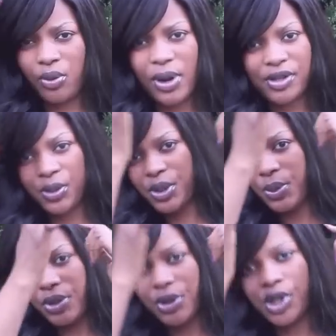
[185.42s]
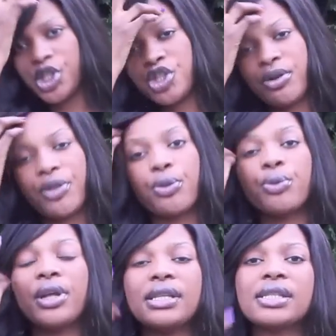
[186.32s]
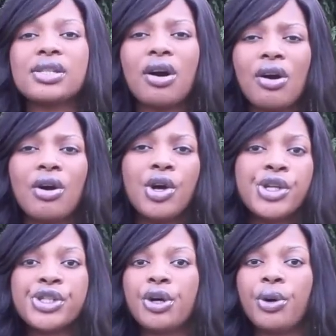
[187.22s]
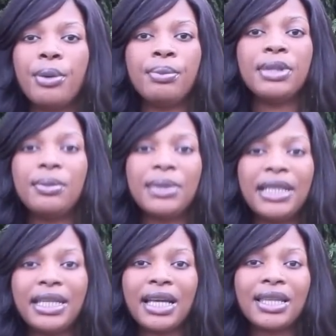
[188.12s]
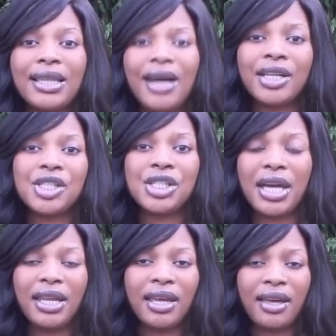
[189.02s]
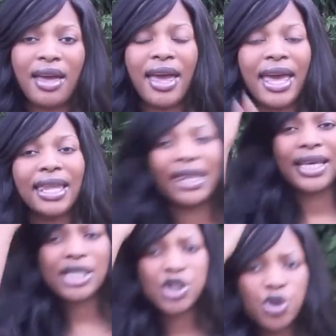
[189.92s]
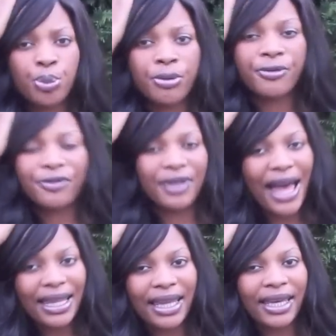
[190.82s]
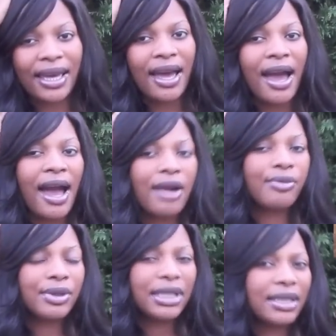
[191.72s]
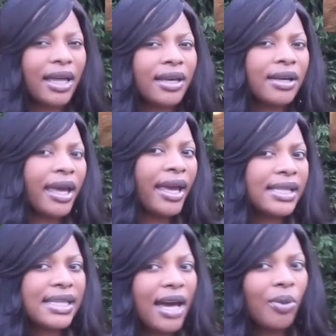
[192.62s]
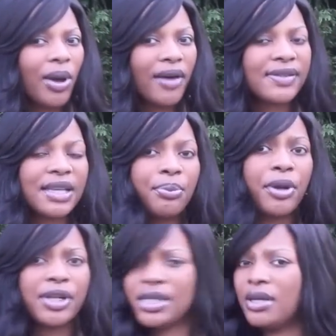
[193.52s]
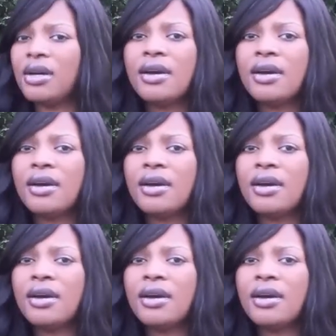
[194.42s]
the wefts. She just went straight through the install, so it eliminated a lot of shedding. It lays super flat. Like, I really like hand-tied wefts compared to